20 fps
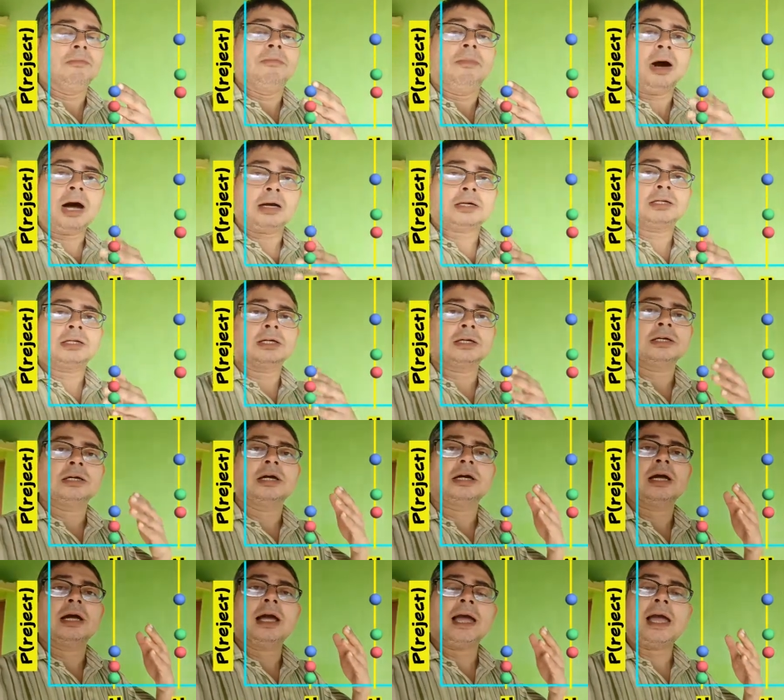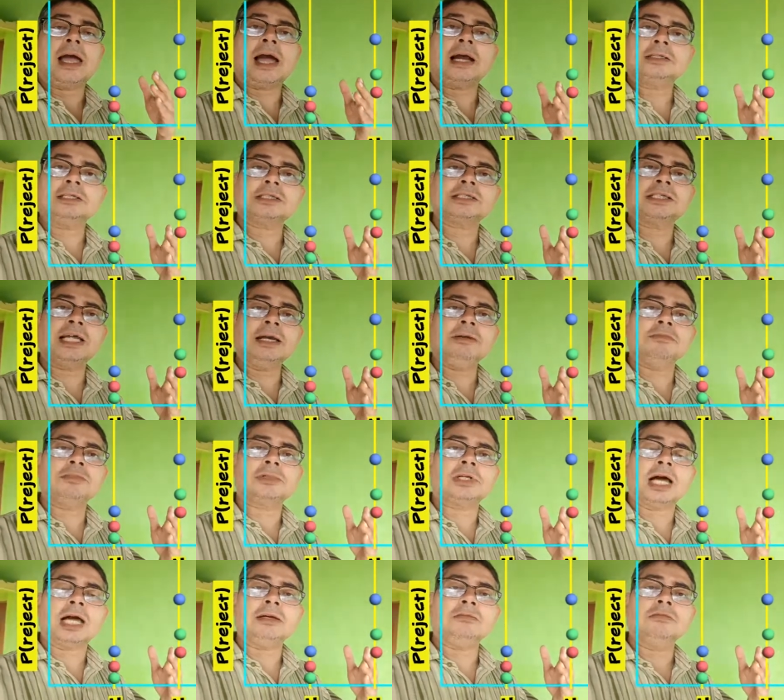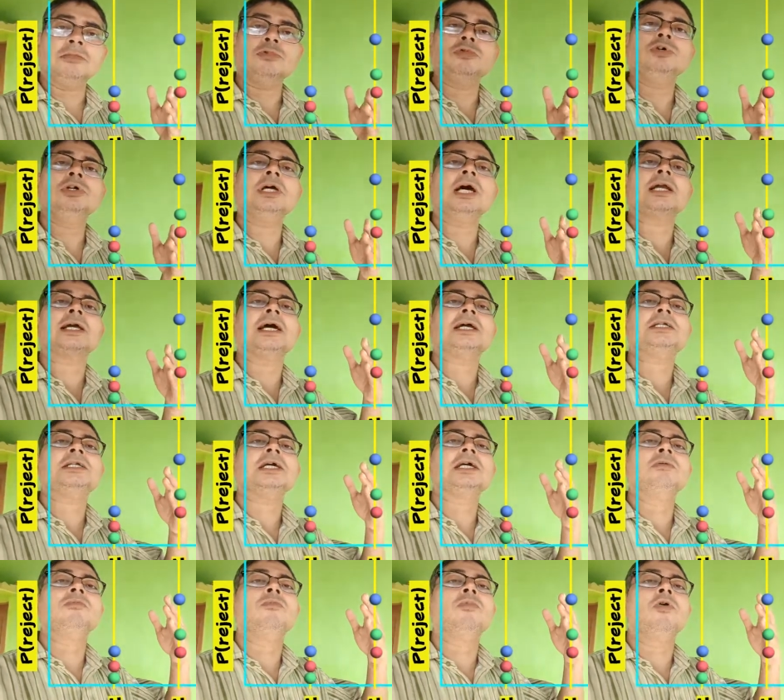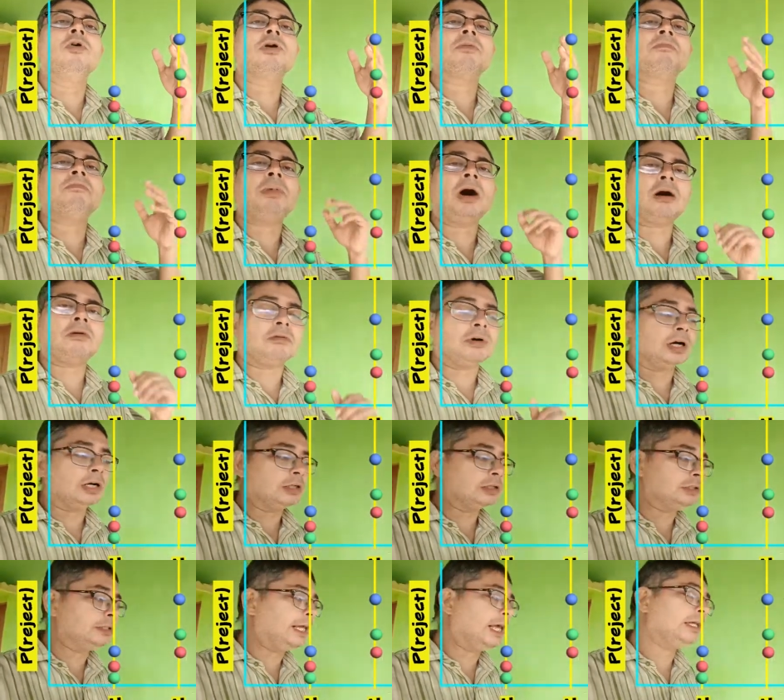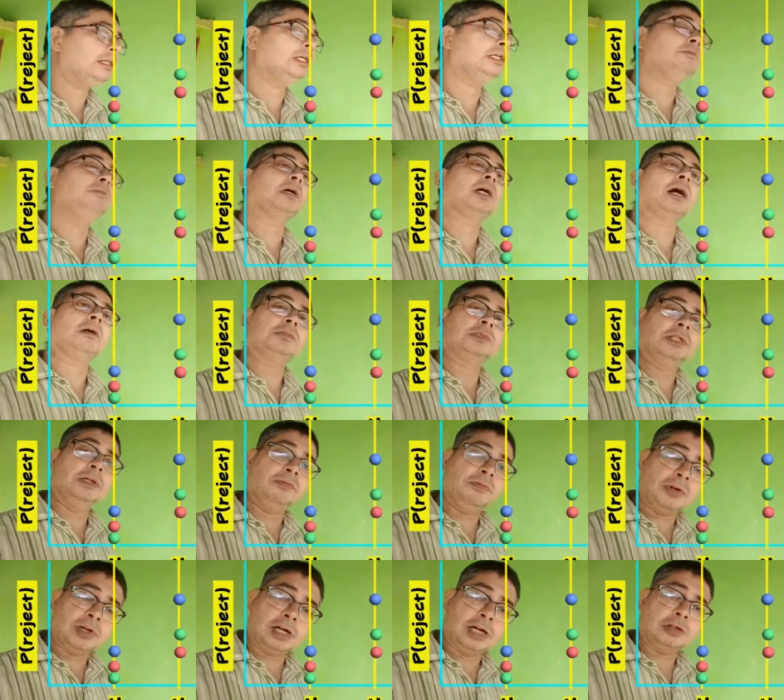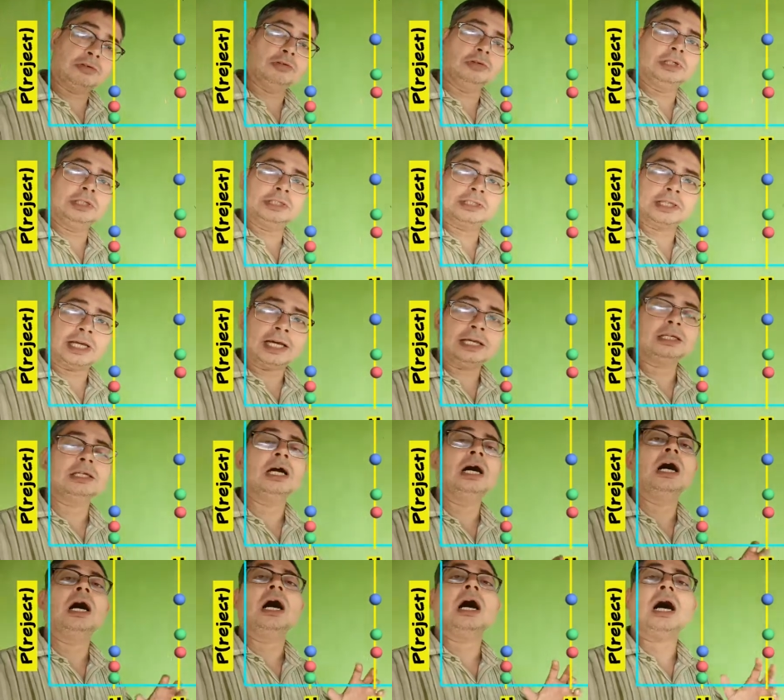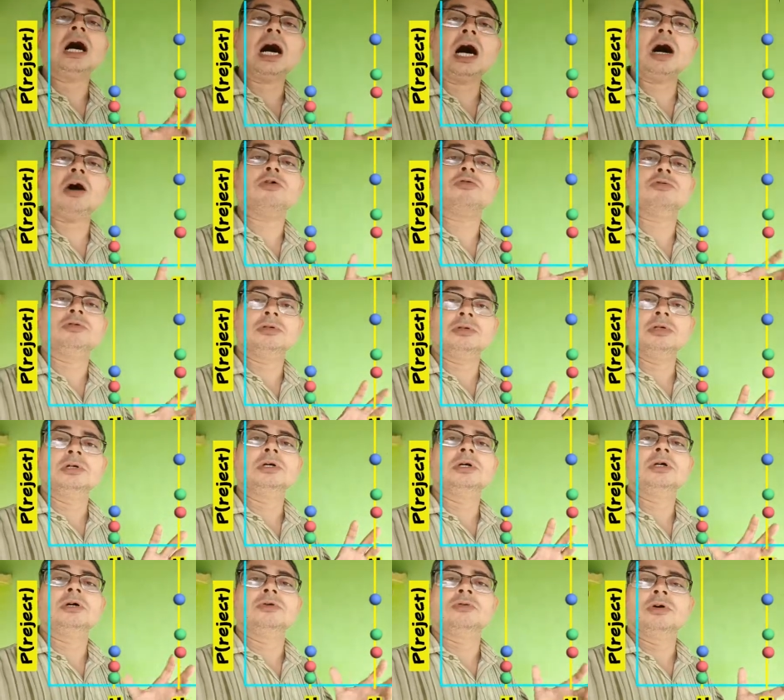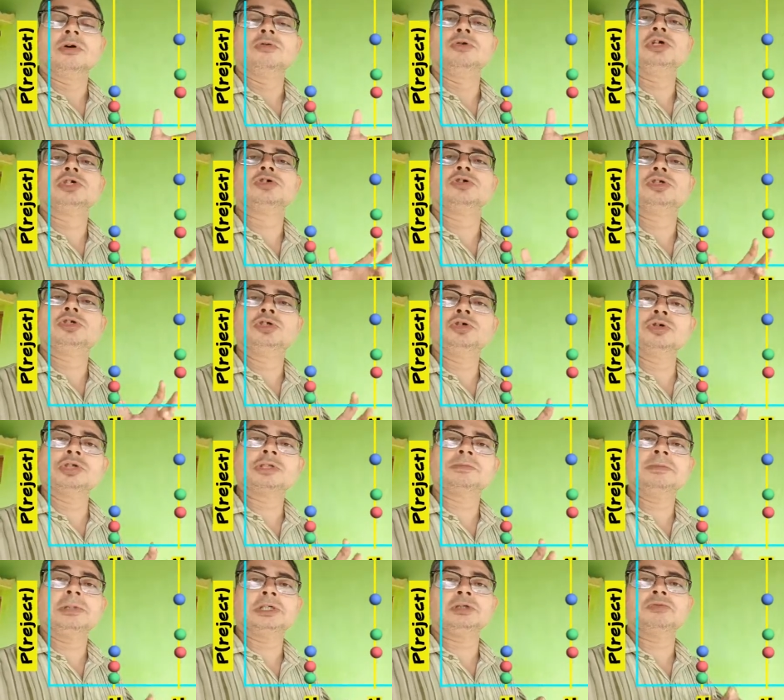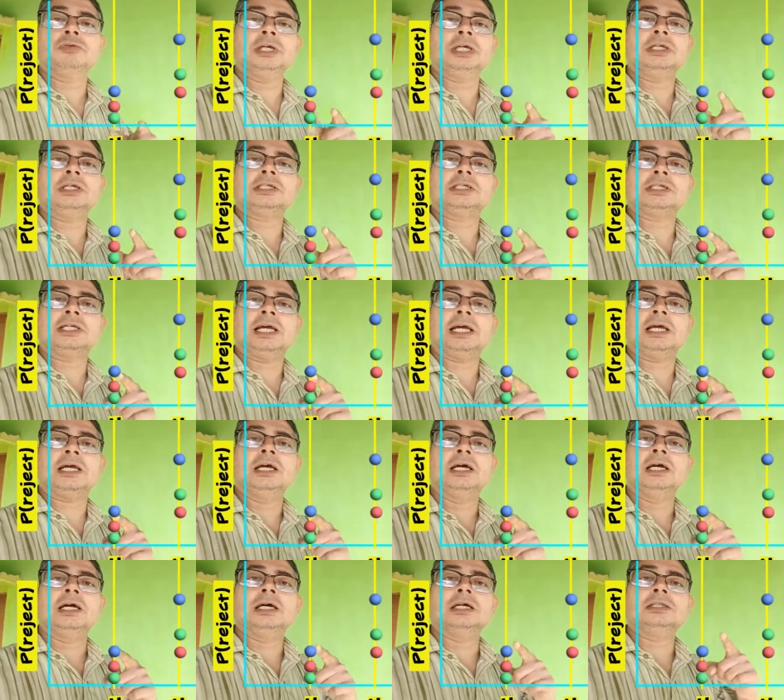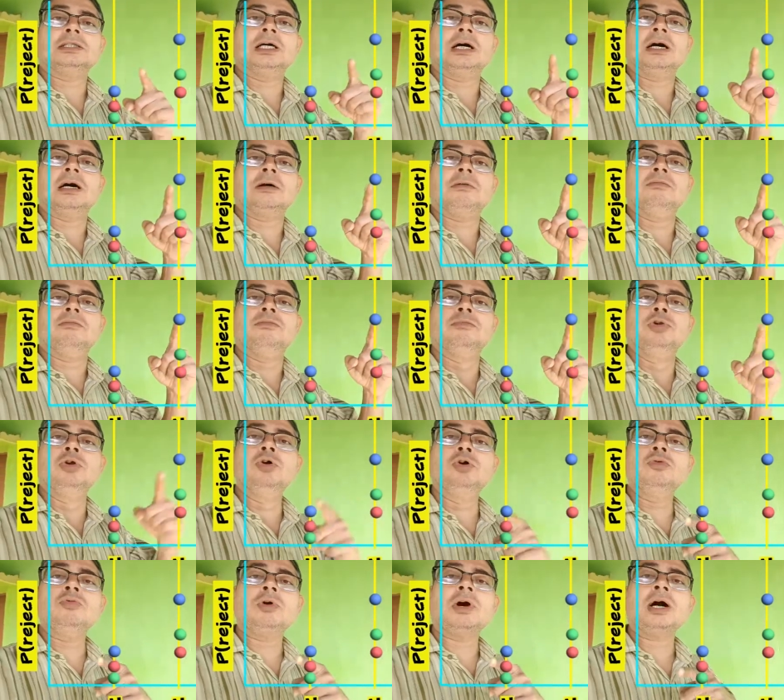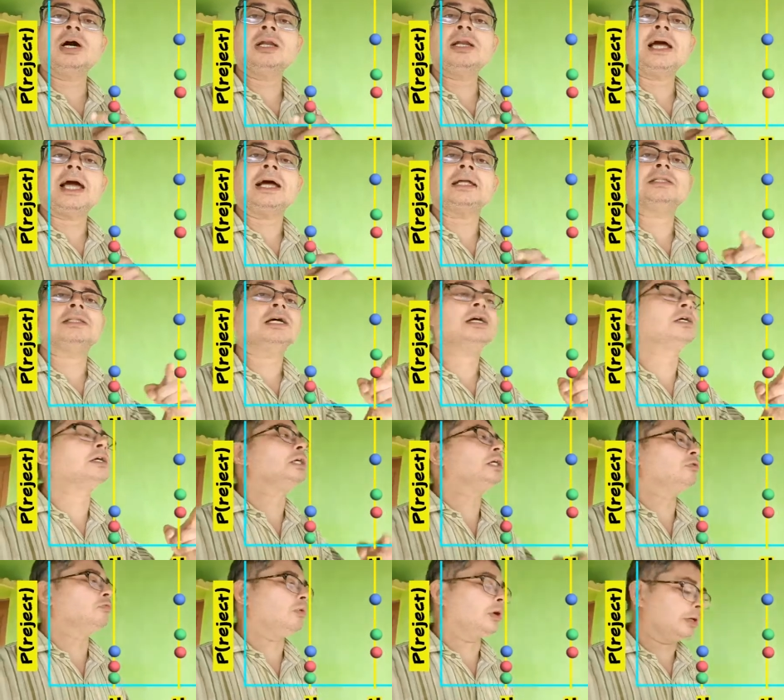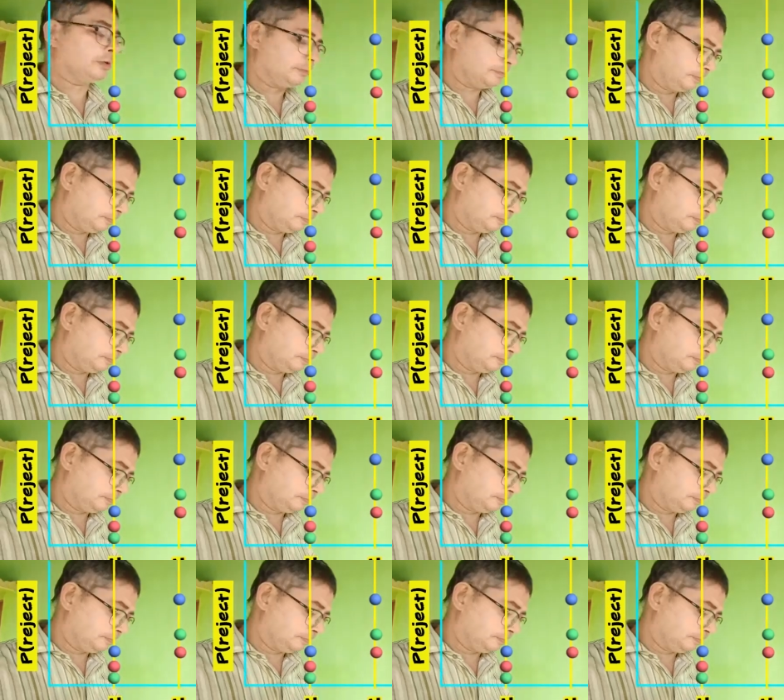but at the same time we are getting more power, then it becomes difficult to decide how we should choose between, say, the blue one and the green one.